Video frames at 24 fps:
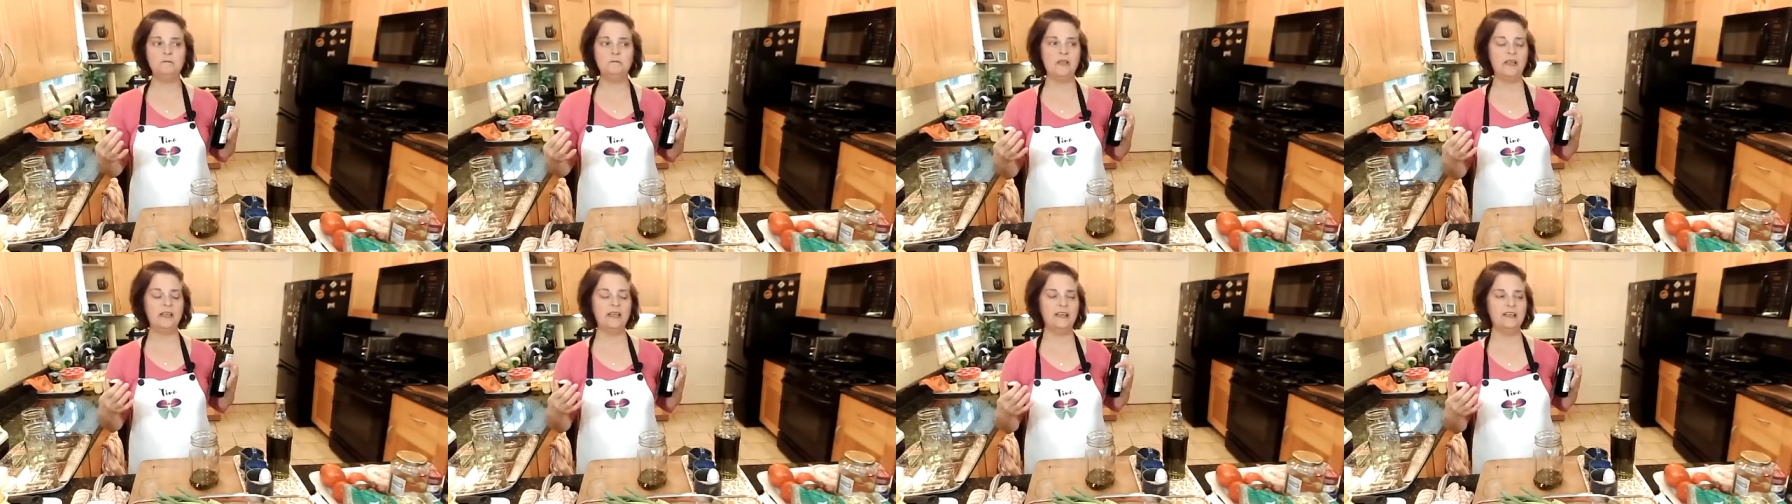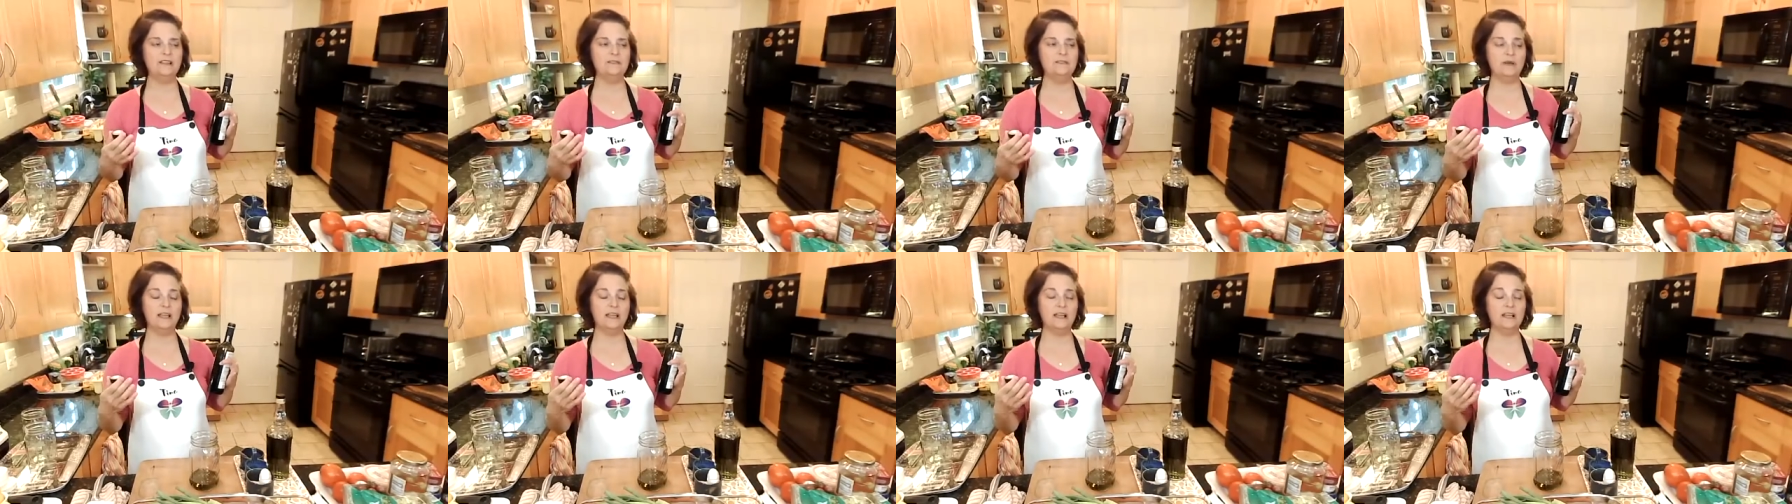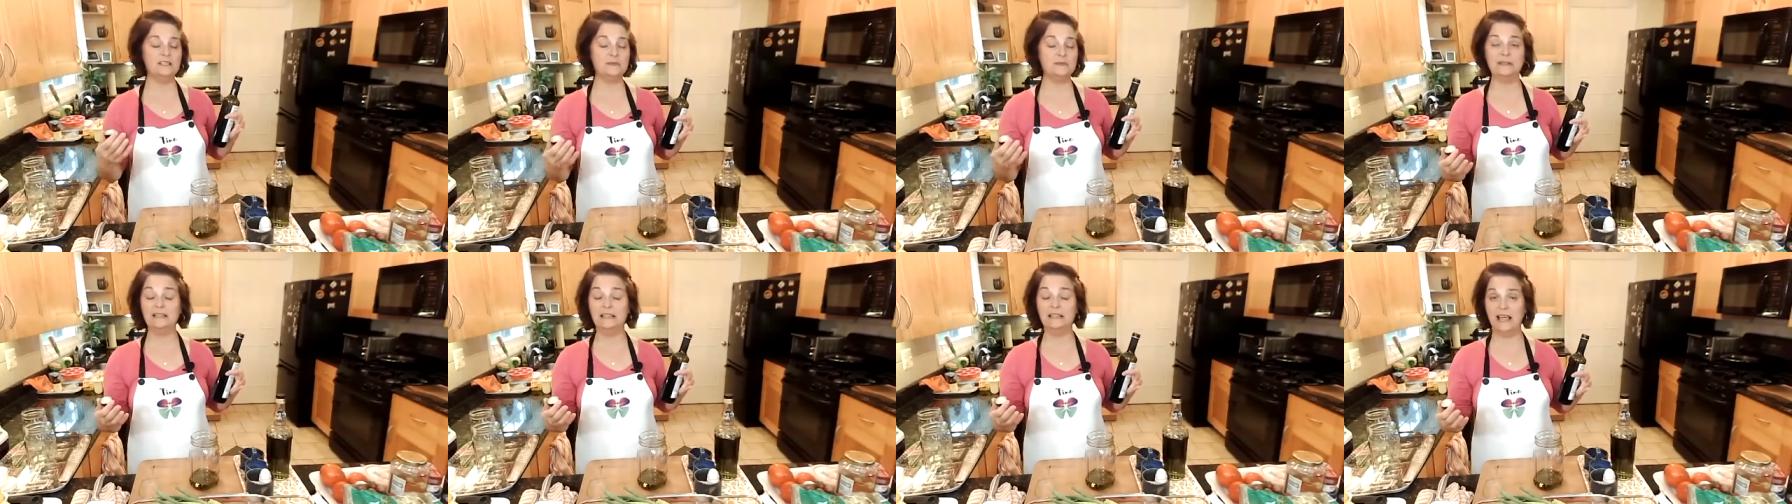And my
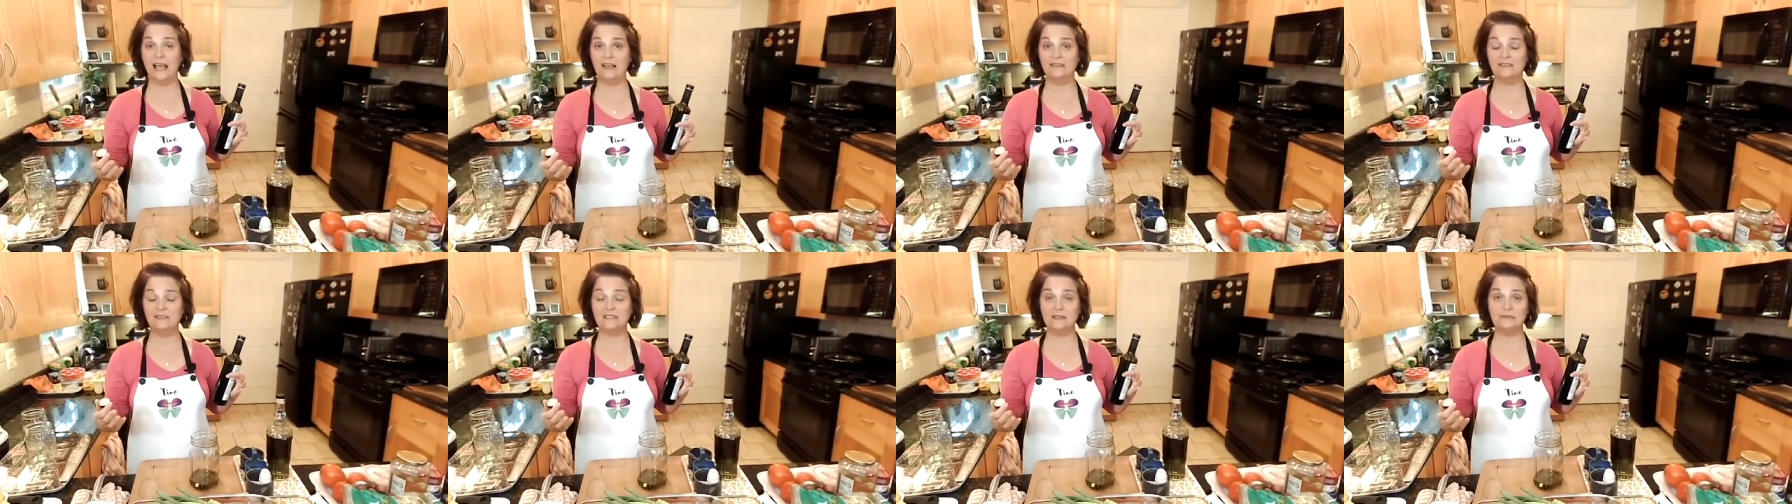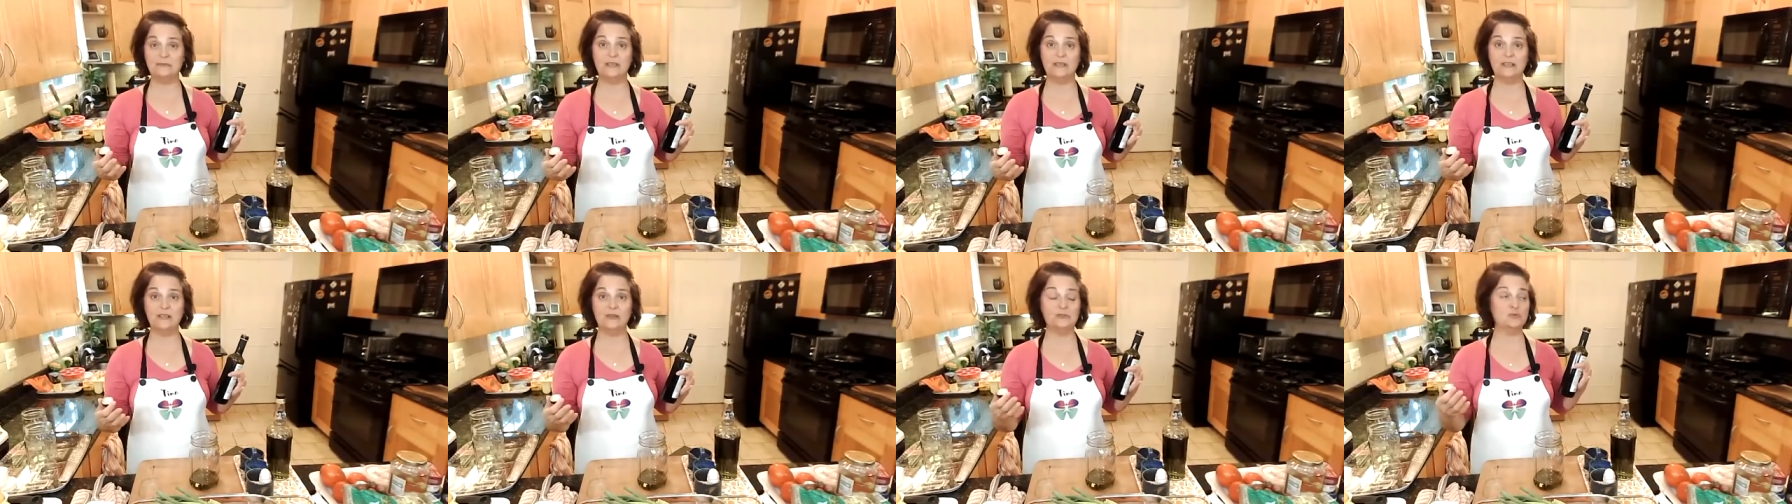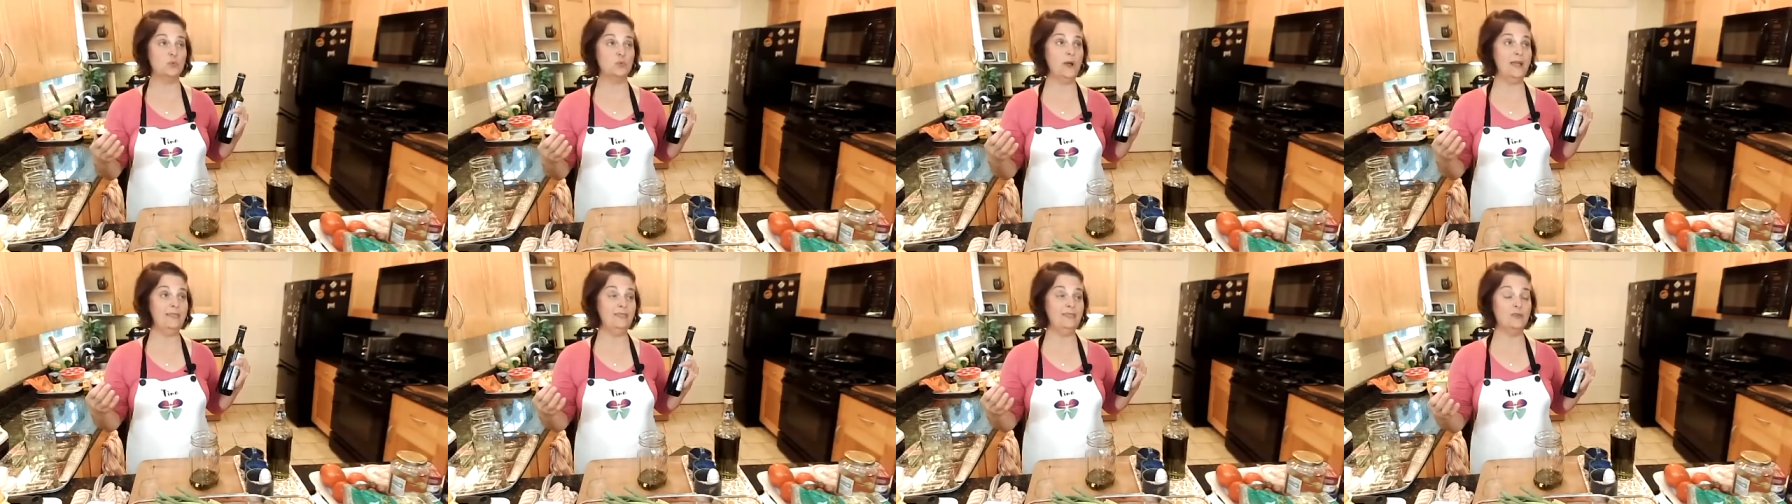husband laughs at me. He goes,
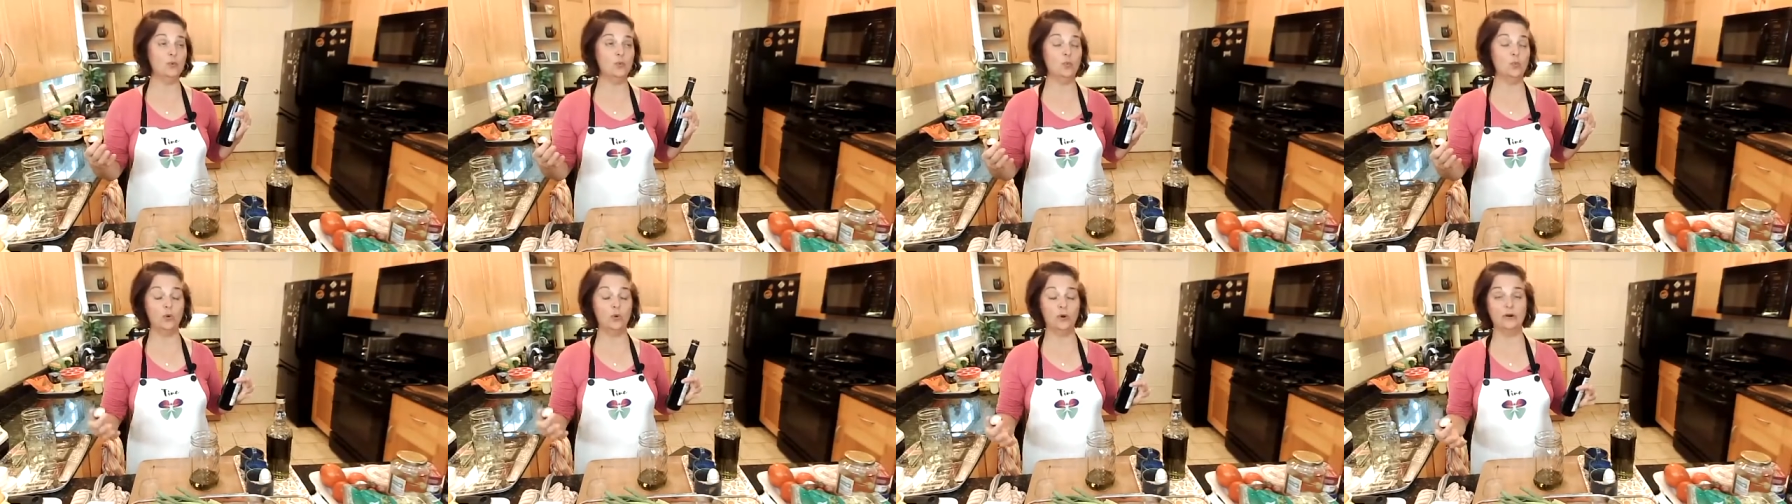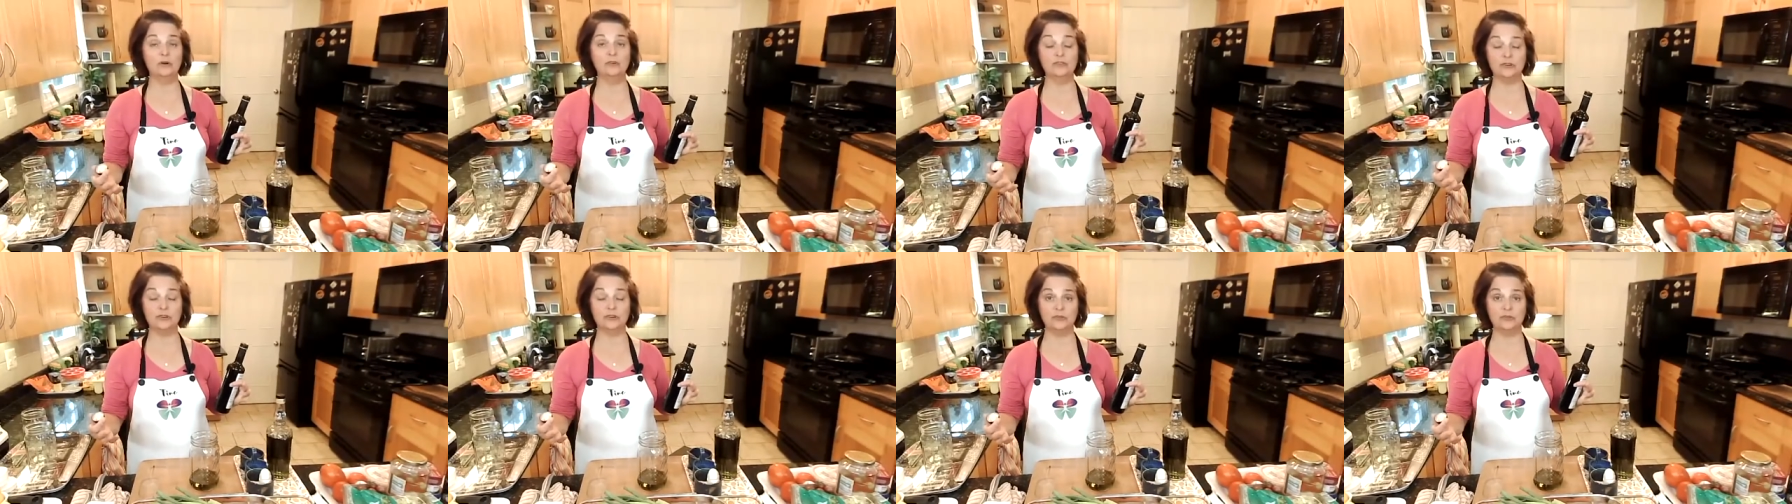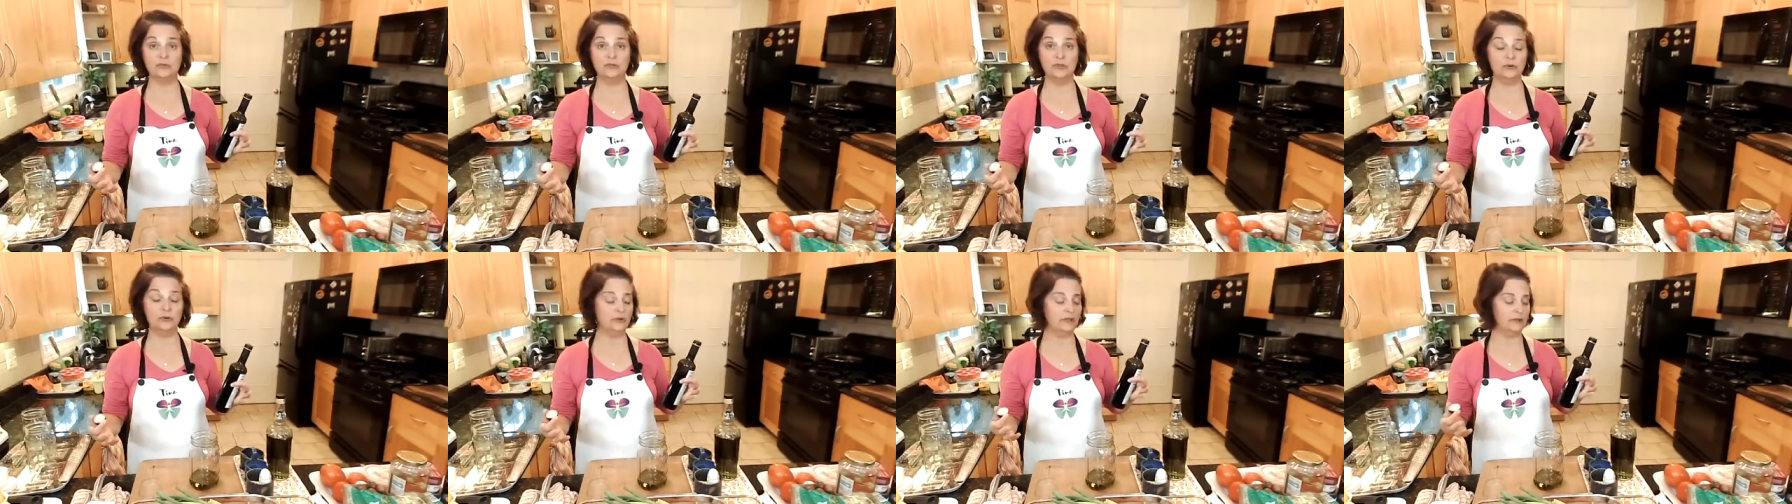what in the world are you
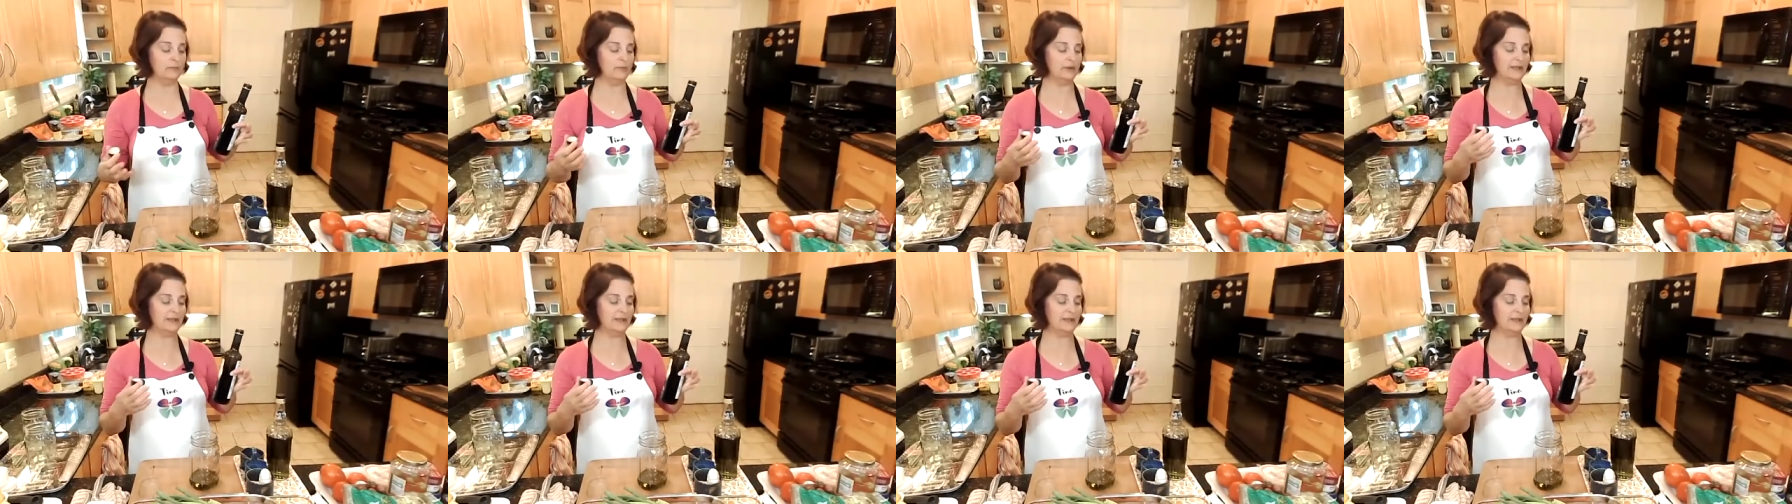doing?